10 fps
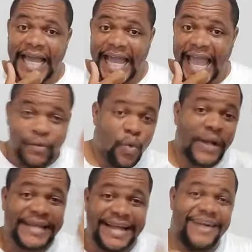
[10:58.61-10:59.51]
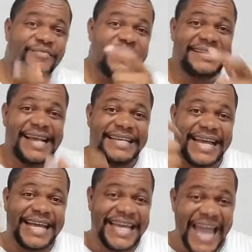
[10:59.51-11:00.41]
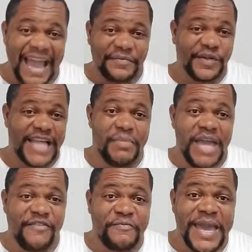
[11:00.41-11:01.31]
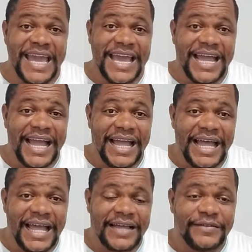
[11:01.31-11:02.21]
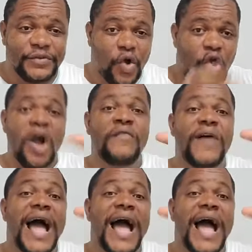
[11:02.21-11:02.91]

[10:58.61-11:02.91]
and what the government said they gave to WFP to cover